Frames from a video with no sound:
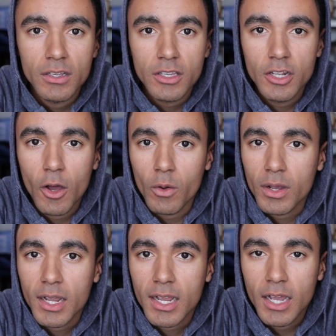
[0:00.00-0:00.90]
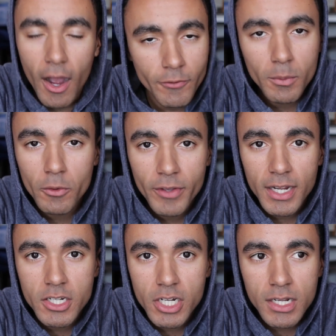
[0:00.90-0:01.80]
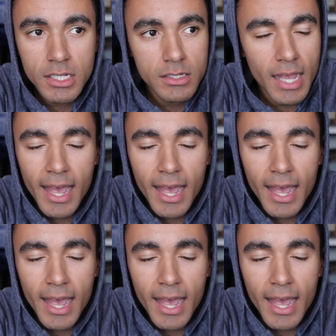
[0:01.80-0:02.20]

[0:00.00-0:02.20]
you know, comfortable fitting jeans,